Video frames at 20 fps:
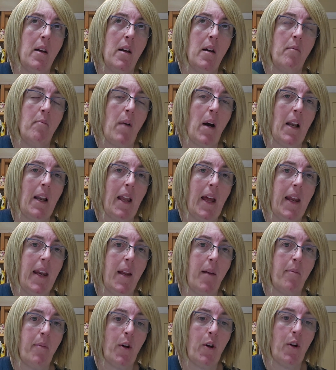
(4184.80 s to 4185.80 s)
my
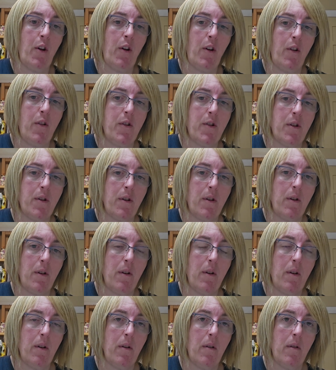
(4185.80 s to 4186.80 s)
Ladybird
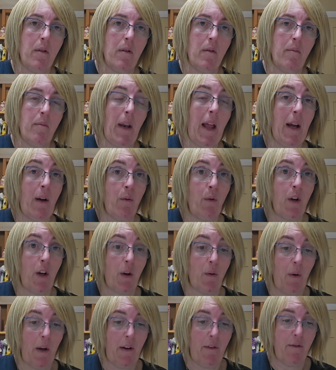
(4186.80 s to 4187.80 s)

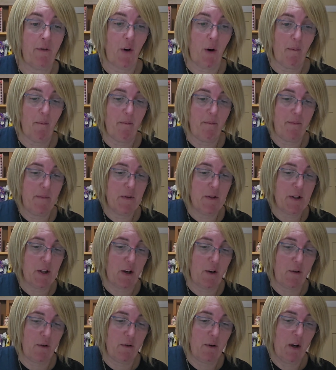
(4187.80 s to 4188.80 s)
blackwork one from,
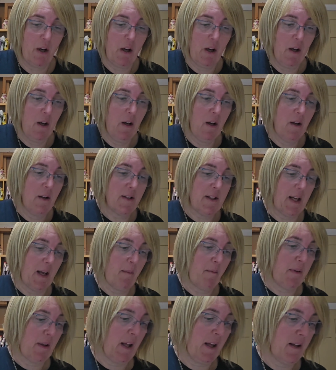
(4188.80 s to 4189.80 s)
so
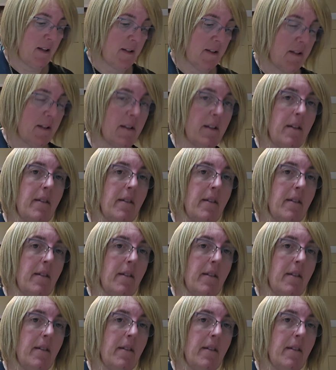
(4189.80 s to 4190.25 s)
same place.